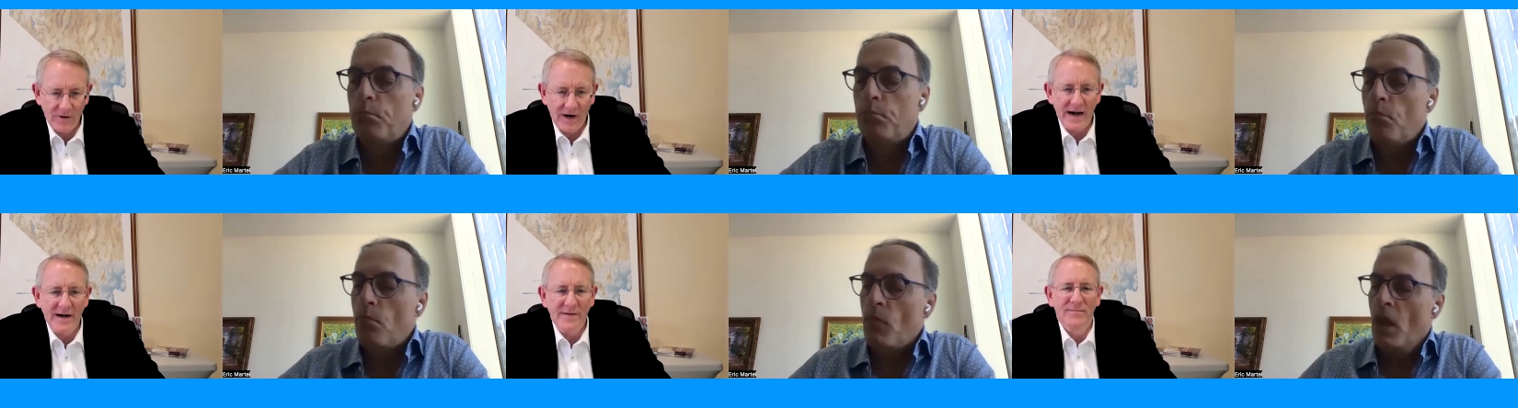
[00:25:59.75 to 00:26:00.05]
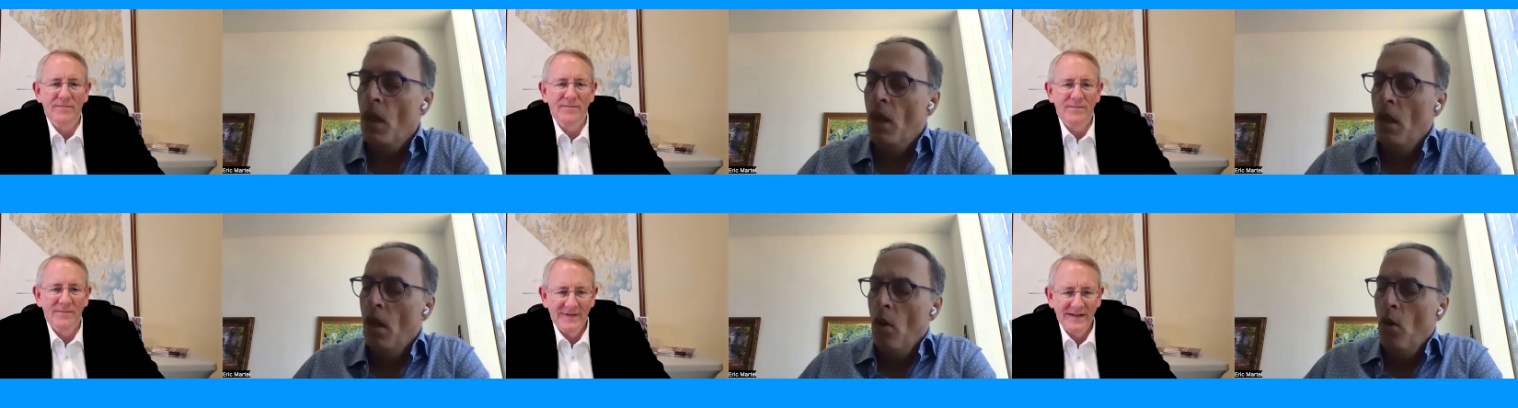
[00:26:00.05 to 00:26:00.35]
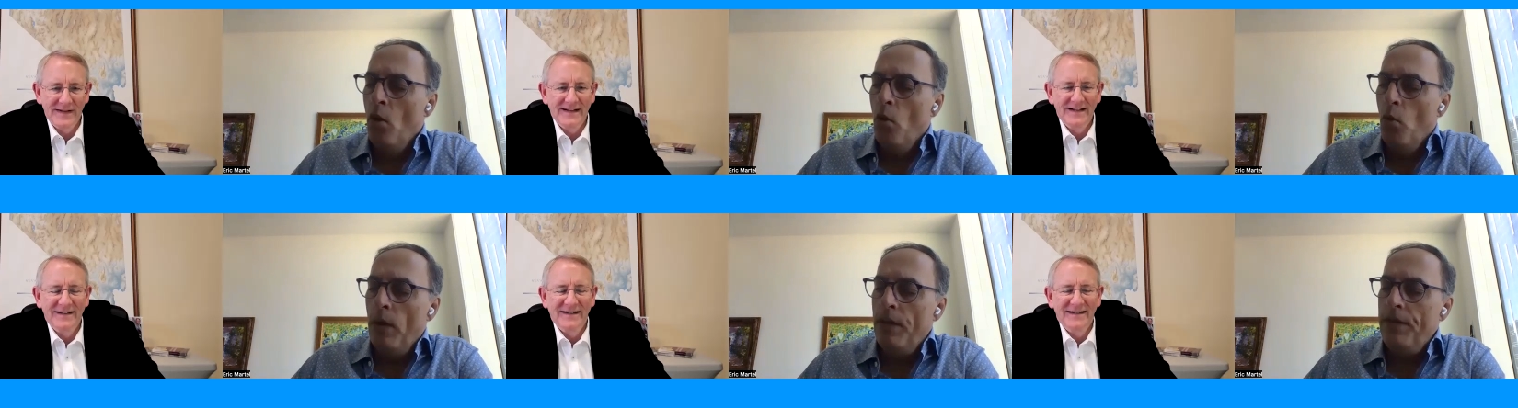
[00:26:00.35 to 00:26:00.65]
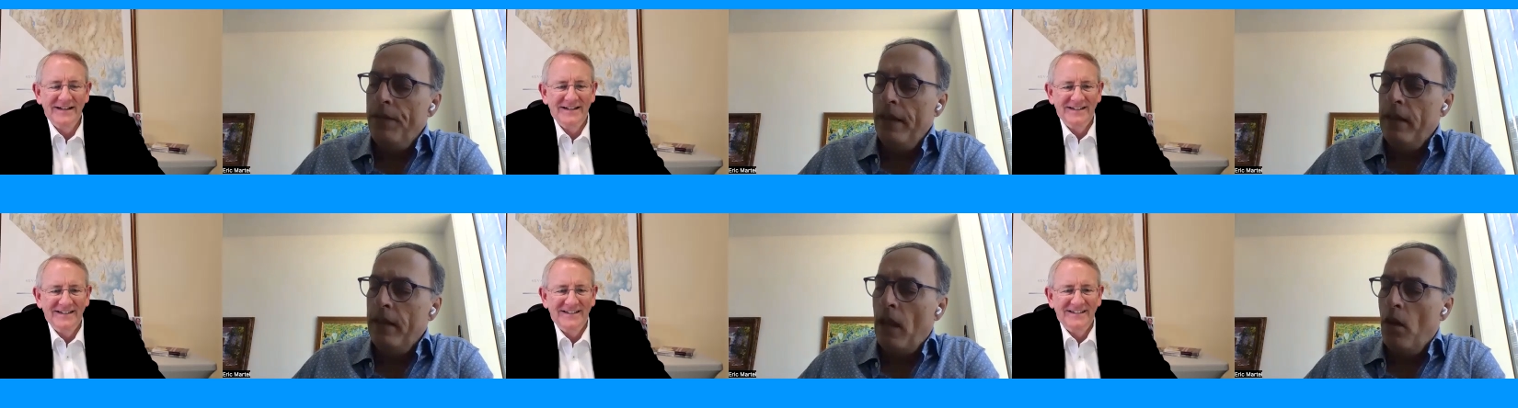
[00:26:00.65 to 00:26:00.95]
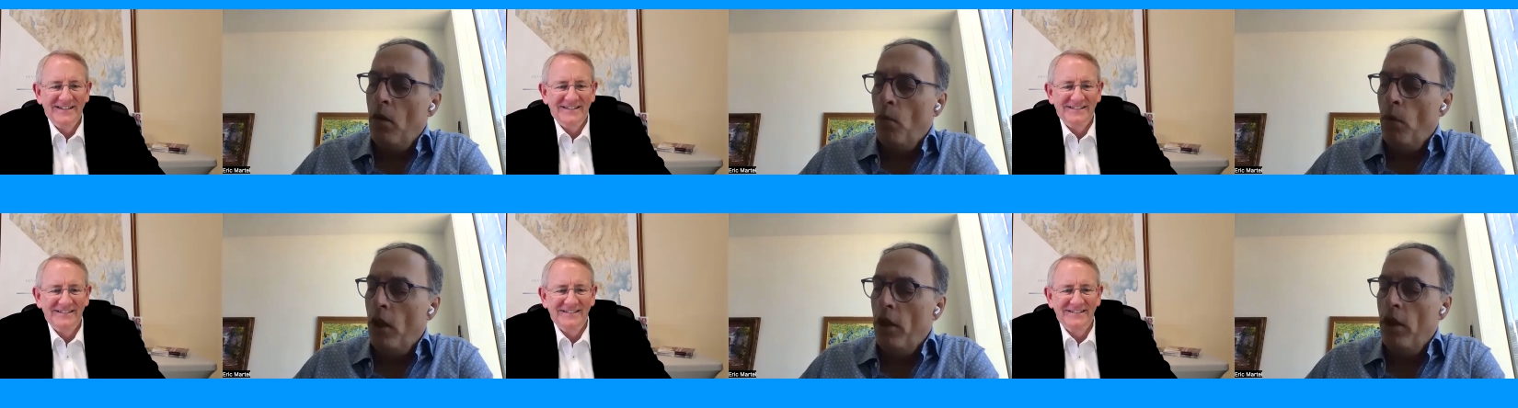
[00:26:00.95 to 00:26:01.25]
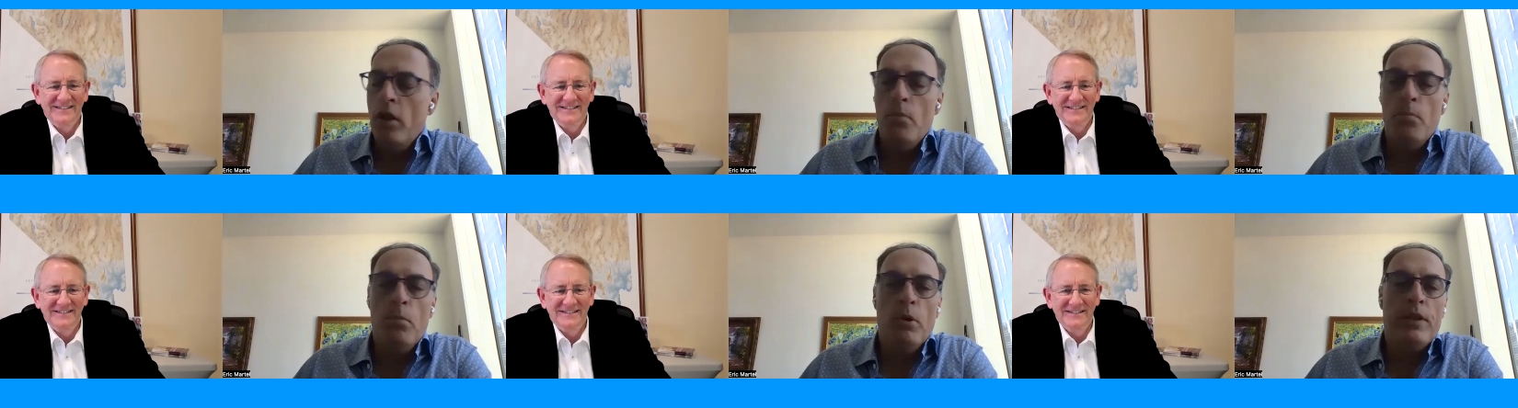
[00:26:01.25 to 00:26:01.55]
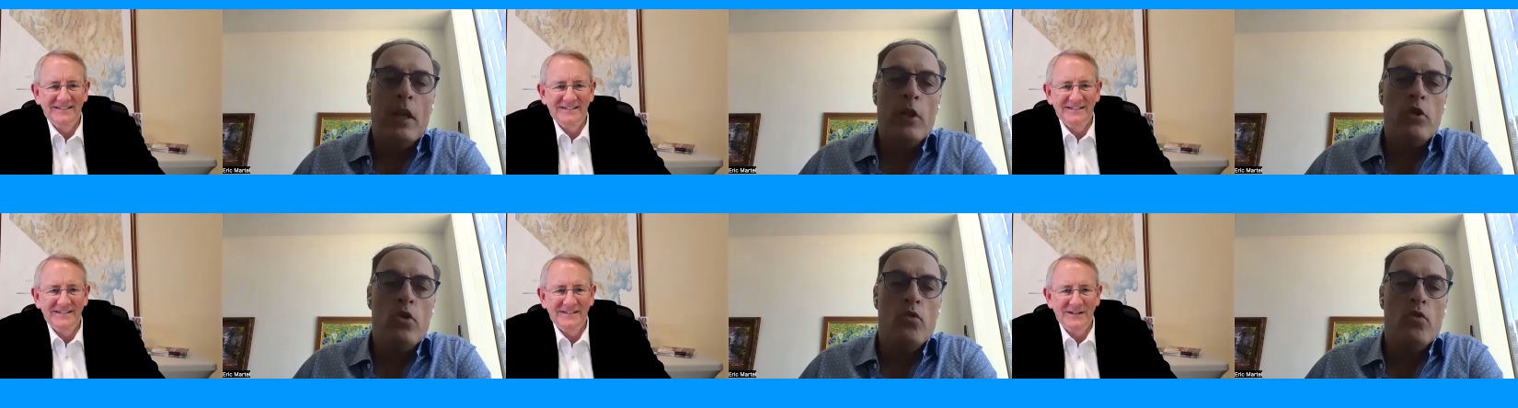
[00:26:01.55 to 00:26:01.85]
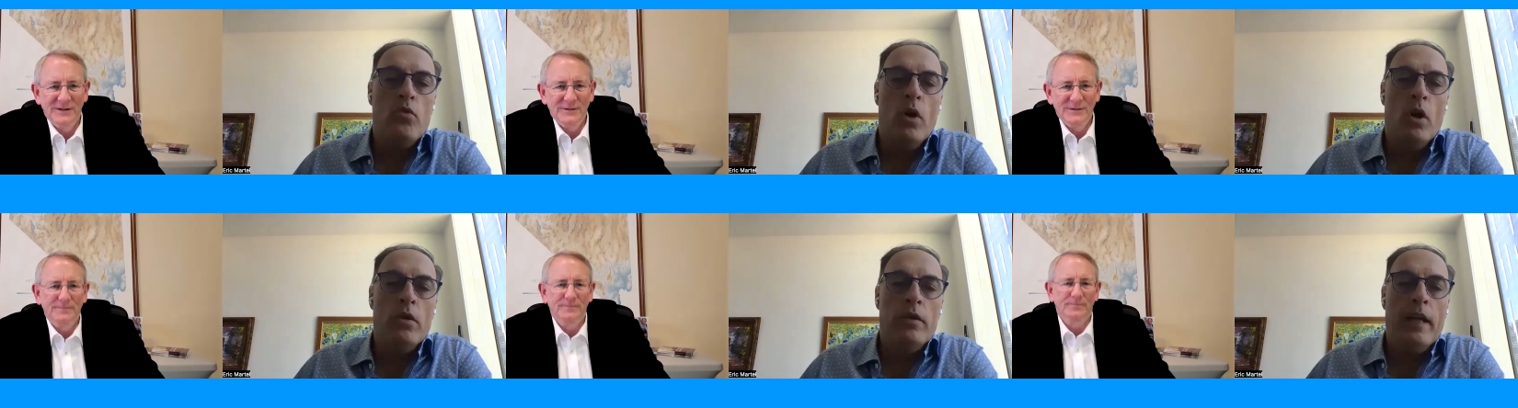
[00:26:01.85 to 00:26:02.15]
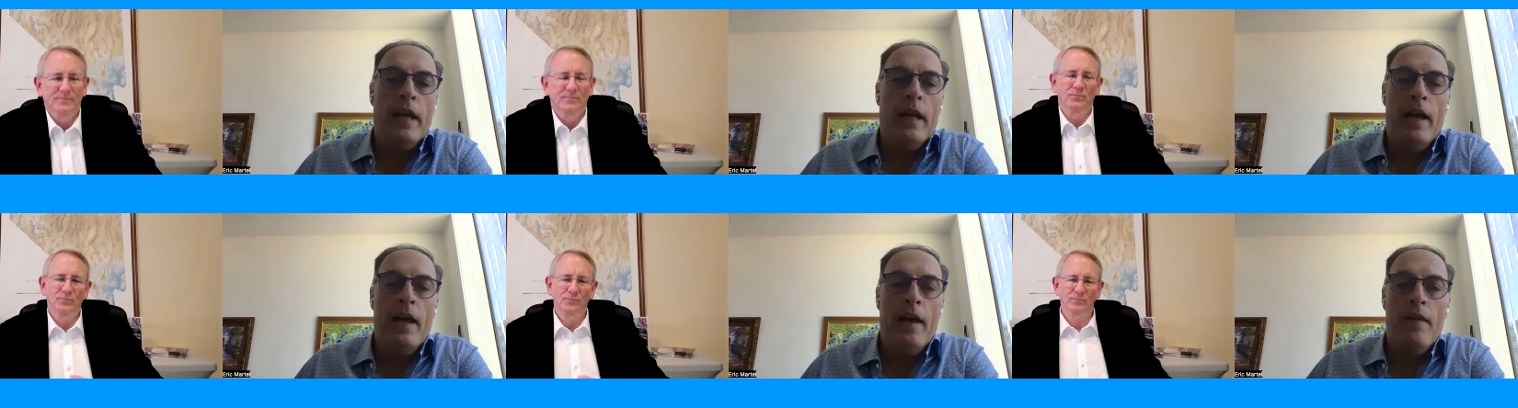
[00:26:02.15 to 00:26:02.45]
Speaker 1: right. One thing that well, another book that you wrote, I